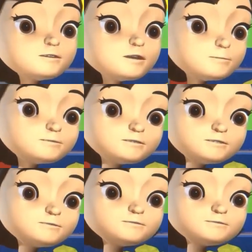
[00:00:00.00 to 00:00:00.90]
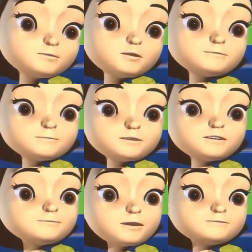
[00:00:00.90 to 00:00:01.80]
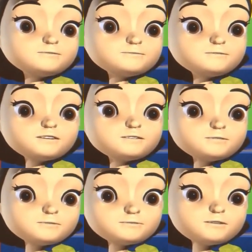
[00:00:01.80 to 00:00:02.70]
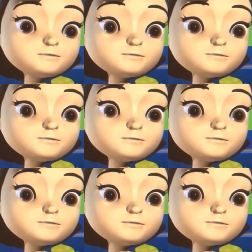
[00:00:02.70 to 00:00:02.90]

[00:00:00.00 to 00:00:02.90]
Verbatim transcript: big companies use 4 million pounds of materials